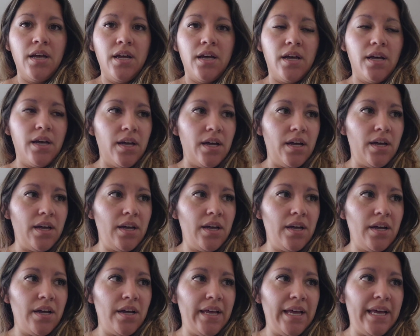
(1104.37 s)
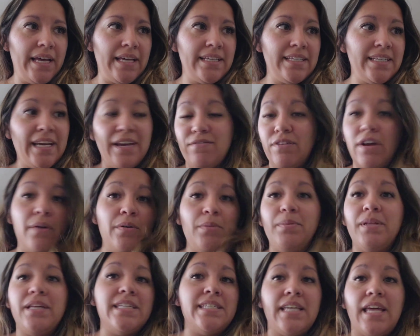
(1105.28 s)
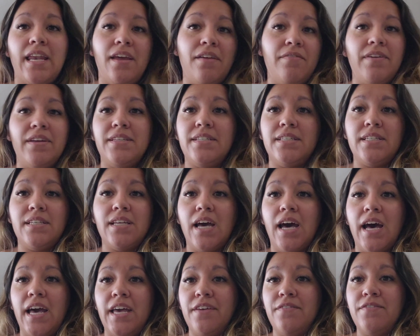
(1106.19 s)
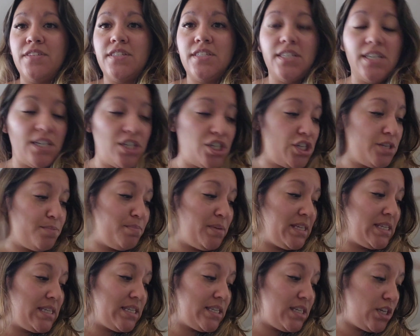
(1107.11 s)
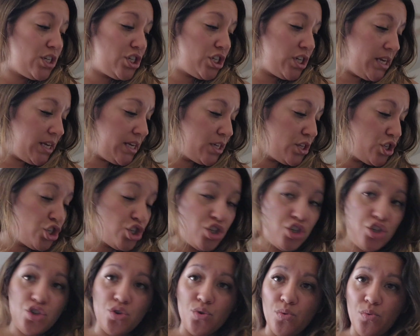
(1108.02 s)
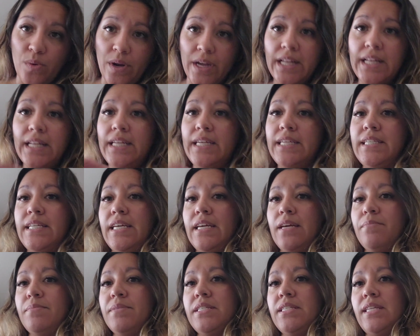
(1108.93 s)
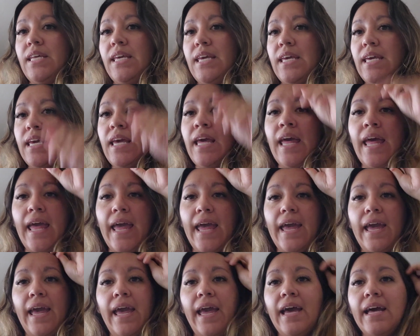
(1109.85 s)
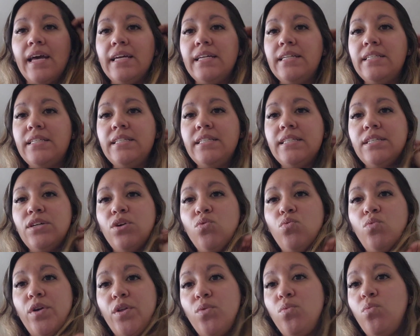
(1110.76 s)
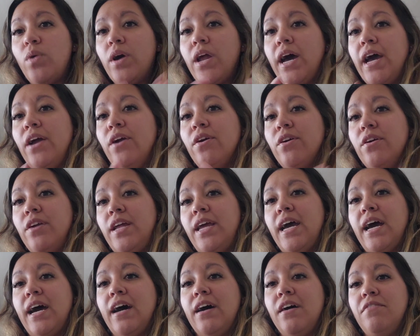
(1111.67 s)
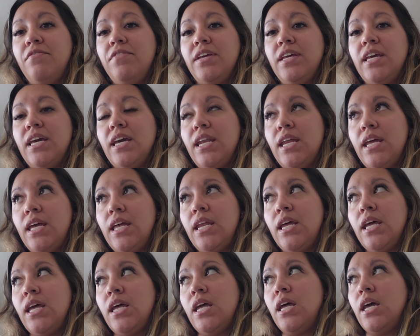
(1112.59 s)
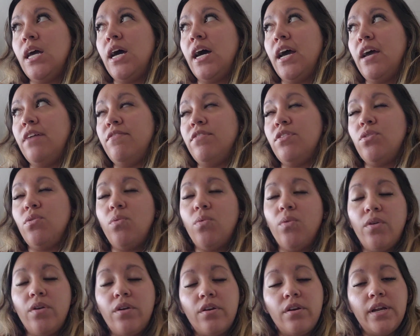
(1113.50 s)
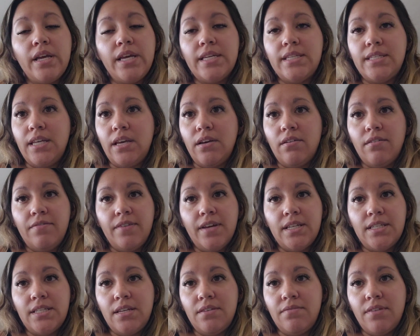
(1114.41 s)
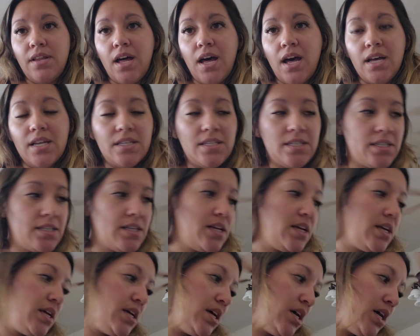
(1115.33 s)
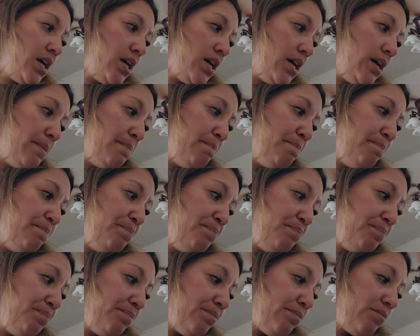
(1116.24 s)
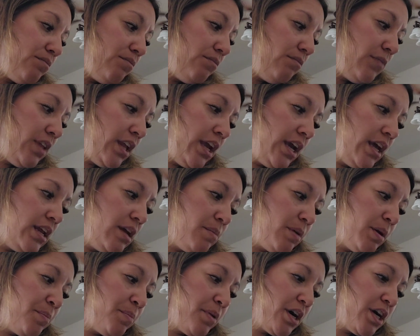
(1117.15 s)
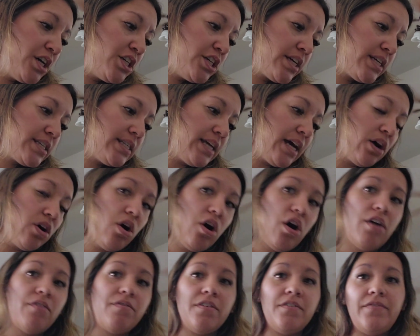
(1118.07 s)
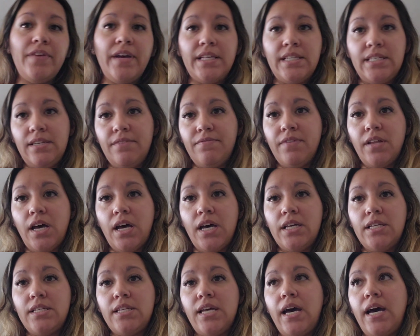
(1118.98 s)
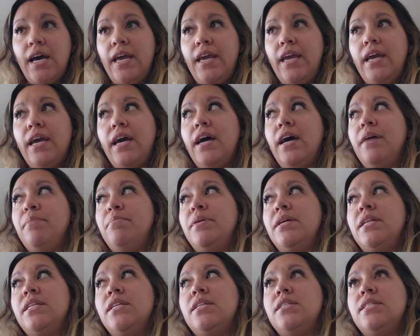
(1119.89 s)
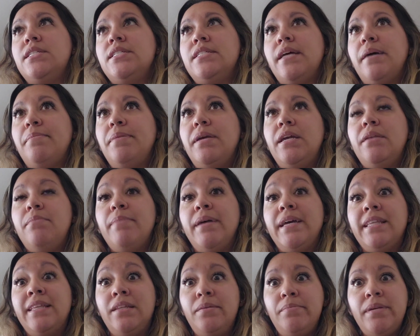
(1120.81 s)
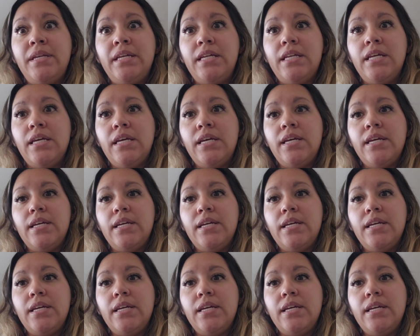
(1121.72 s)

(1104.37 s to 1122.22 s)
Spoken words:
And I have not replaced any of it. I have been stitching strictly DMC, and with what I already have kitted. I haven't ordered a single fancy floss. Any of my projects that call for fancy floss, I have been subbing my limited